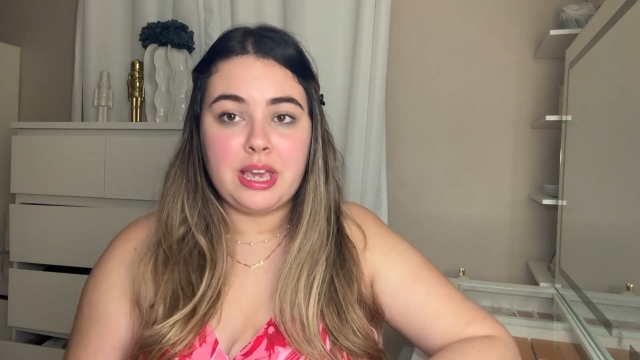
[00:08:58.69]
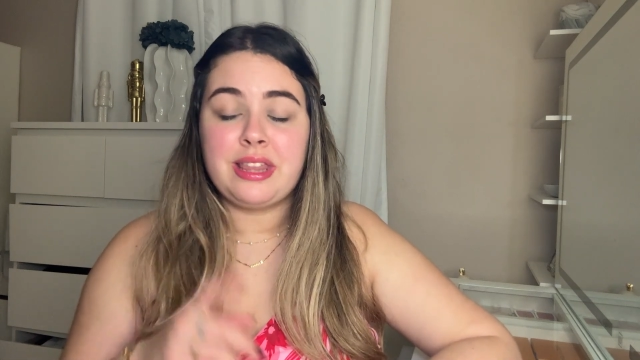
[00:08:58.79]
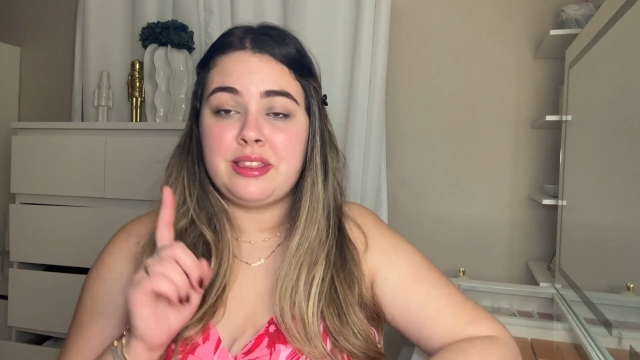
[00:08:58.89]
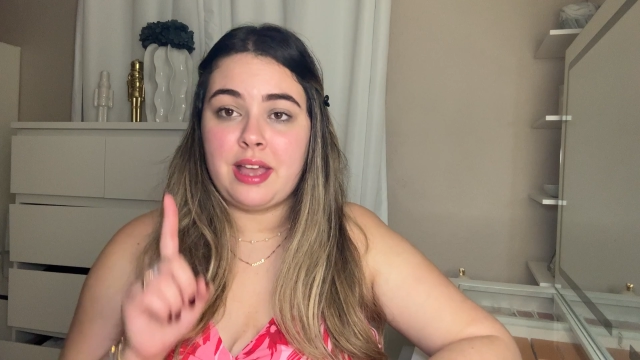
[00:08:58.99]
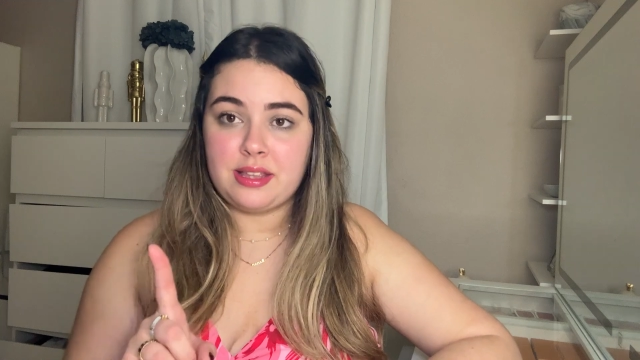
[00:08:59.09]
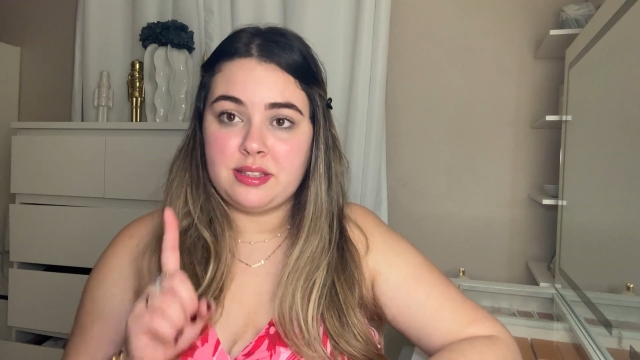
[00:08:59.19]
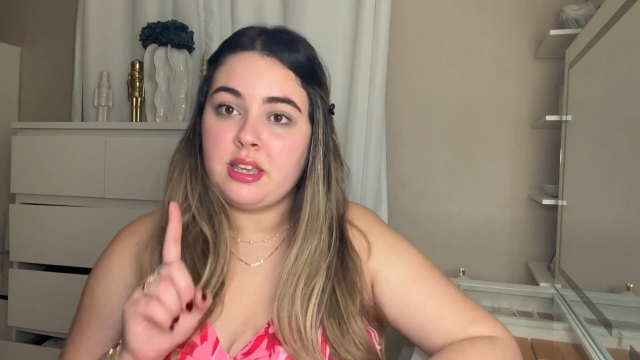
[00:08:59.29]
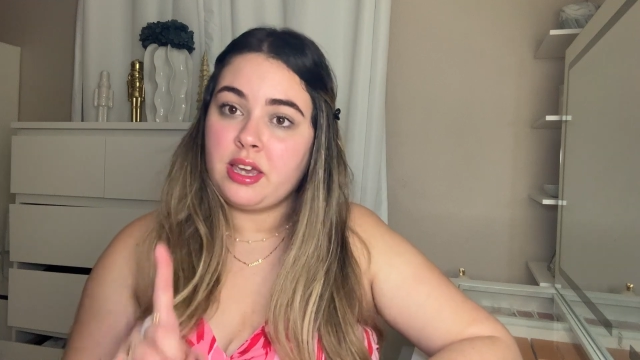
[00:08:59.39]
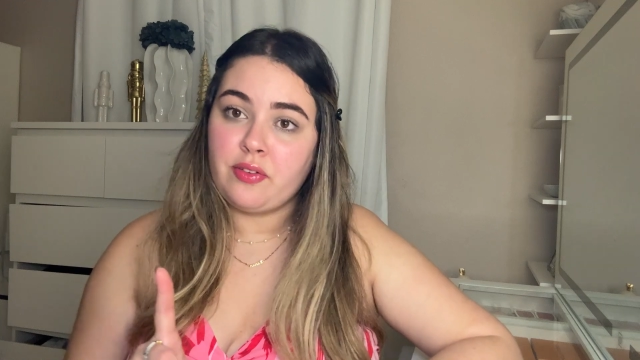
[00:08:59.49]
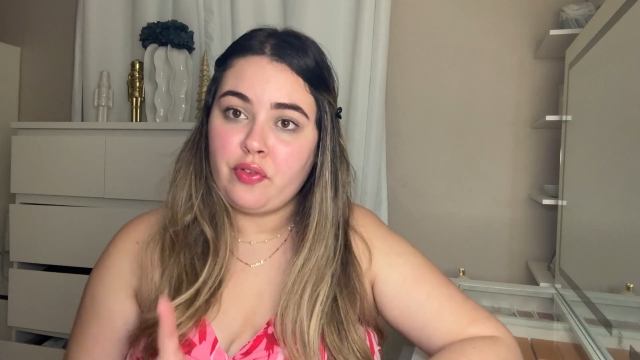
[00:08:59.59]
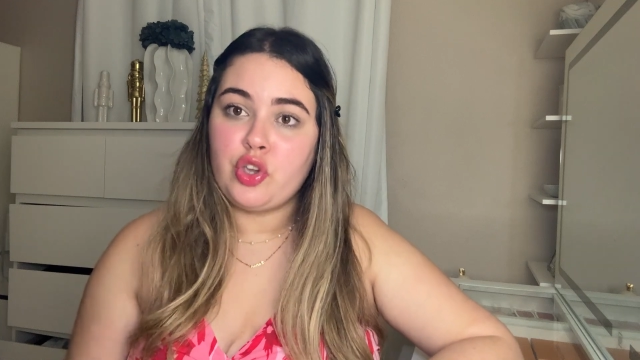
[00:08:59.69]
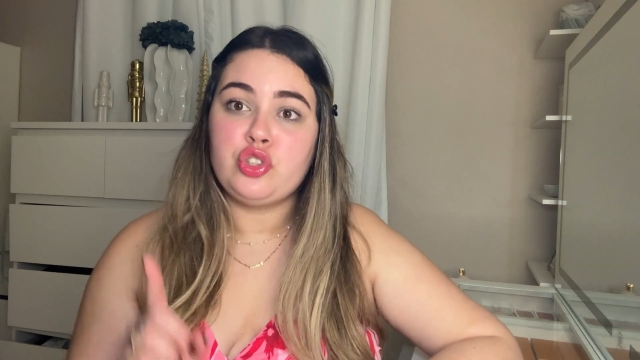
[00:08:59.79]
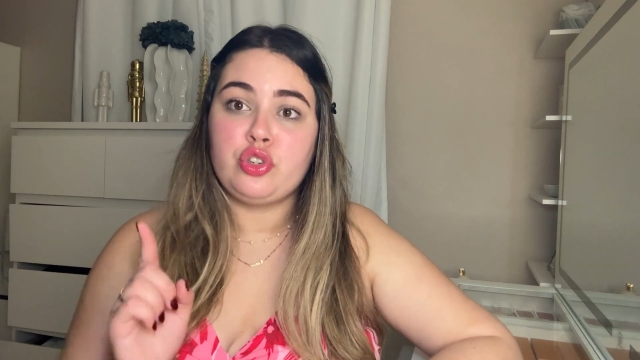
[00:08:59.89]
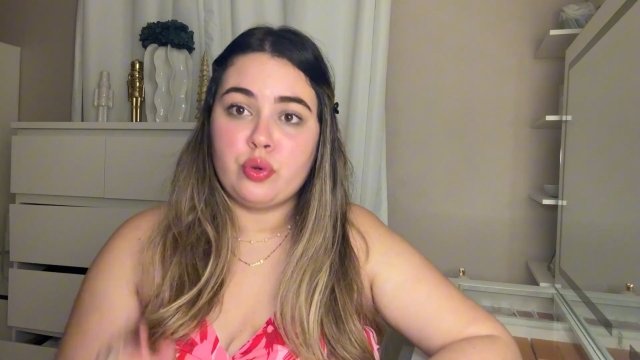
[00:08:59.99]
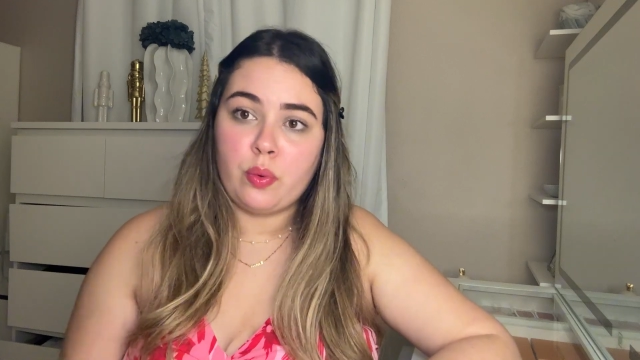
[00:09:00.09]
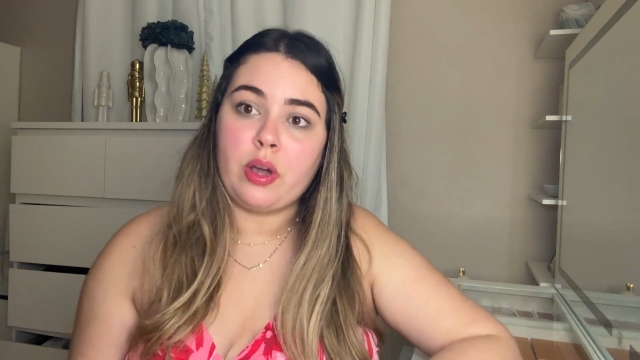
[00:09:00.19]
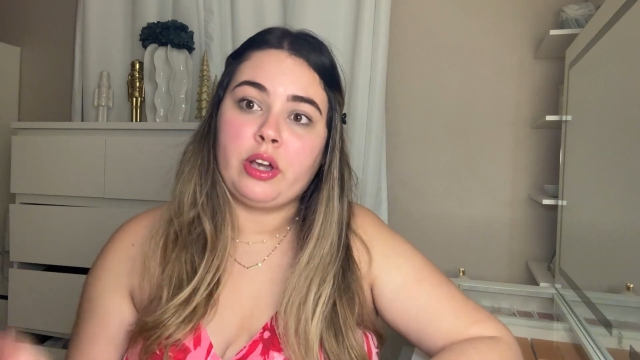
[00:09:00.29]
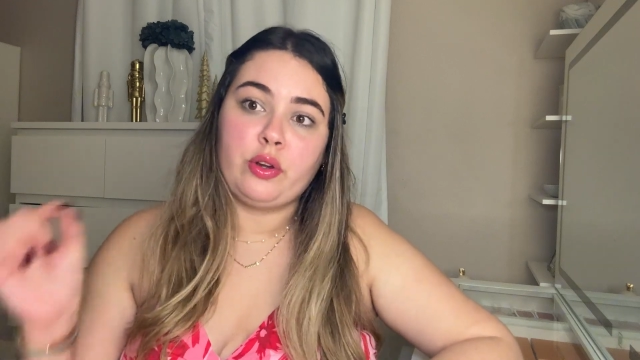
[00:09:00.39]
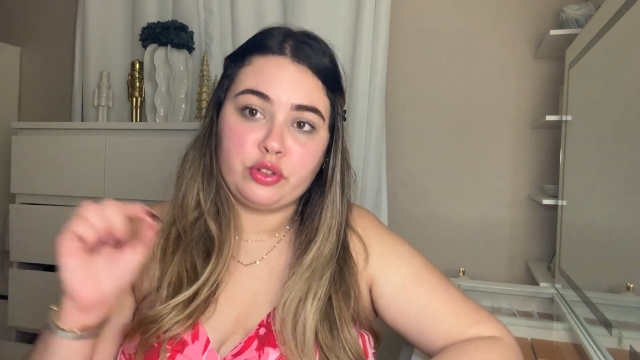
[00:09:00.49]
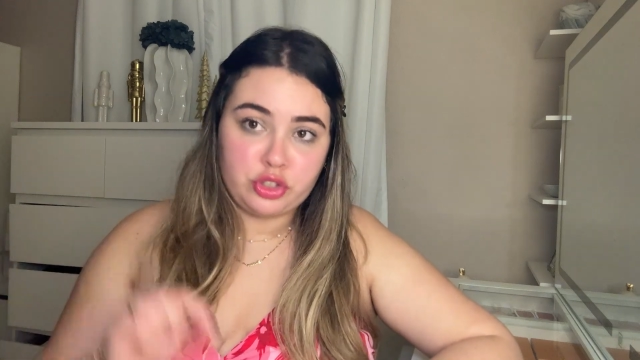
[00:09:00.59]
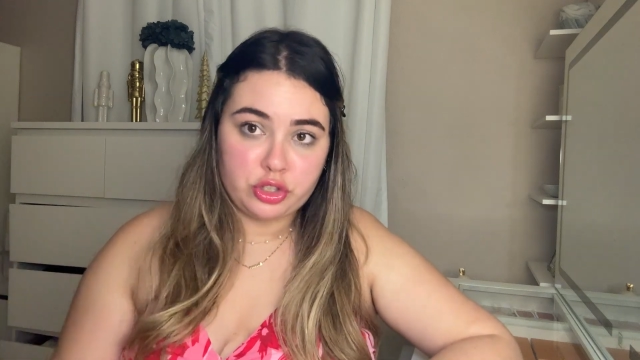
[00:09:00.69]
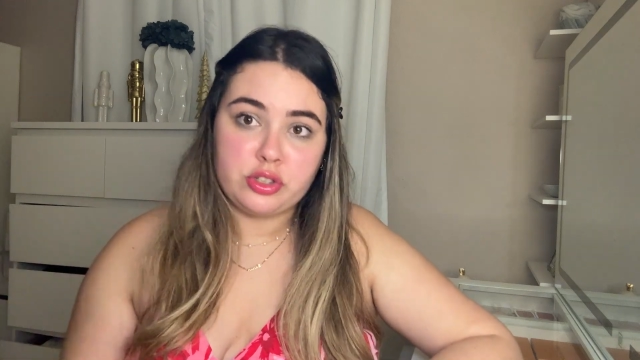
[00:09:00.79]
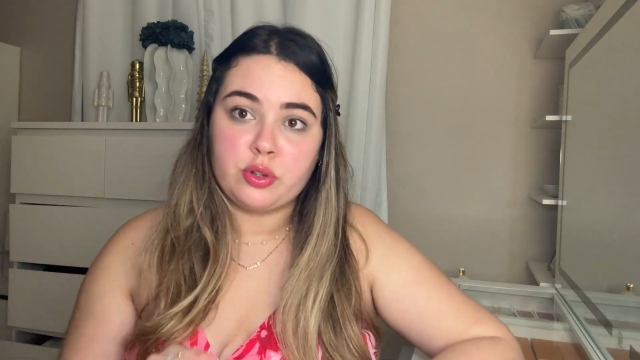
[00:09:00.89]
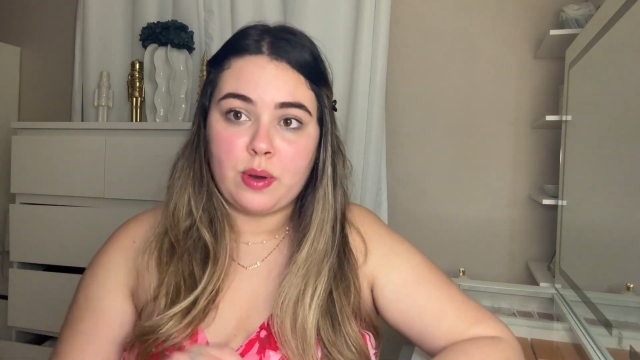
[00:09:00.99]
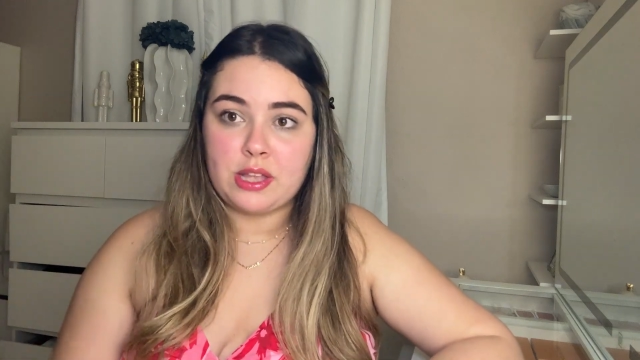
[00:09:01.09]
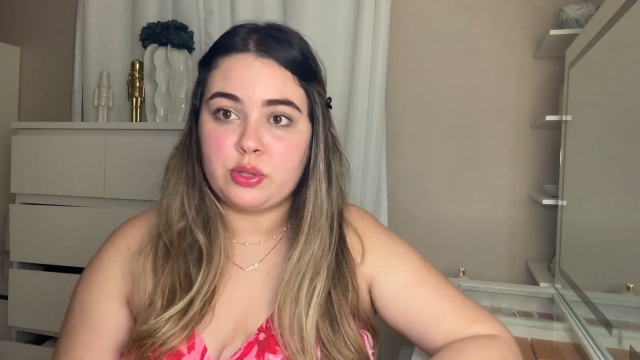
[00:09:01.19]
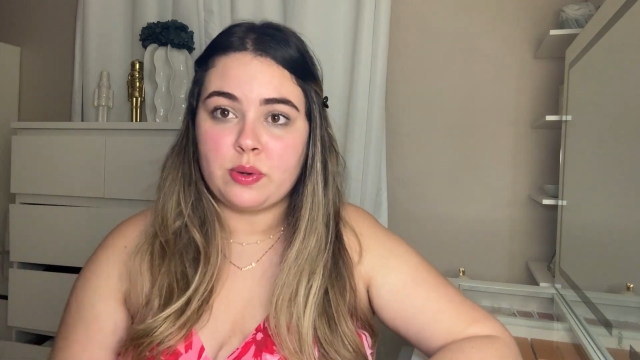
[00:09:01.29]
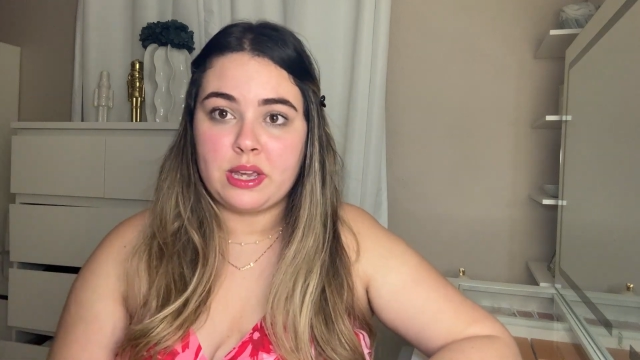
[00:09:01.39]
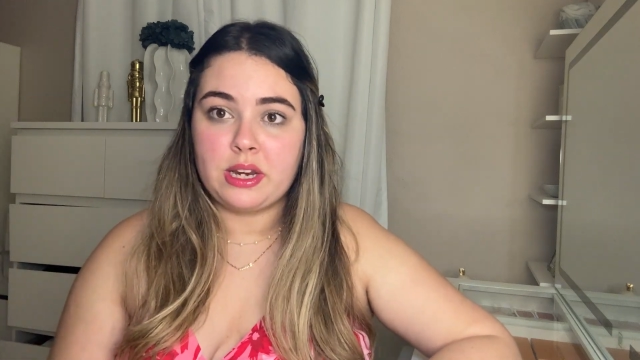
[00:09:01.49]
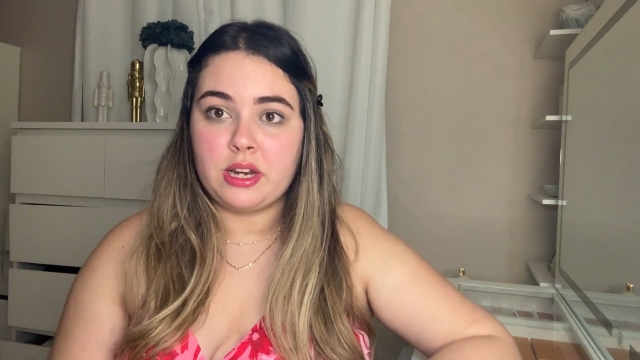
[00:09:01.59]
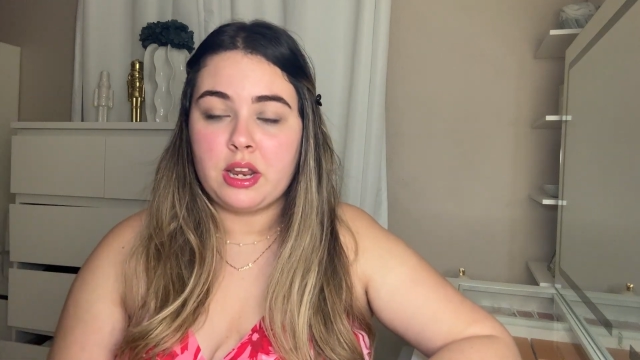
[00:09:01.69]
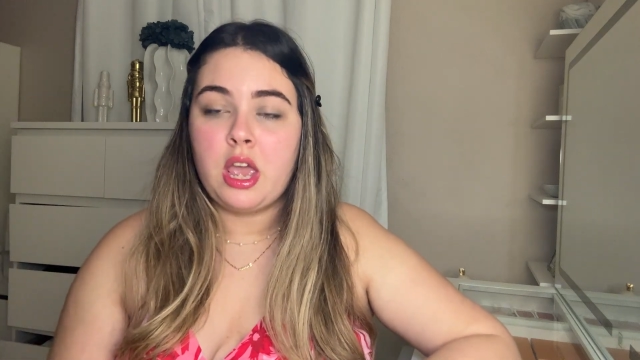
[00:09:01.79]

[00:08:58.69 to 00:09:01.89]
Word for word: and that's if you are just graduated.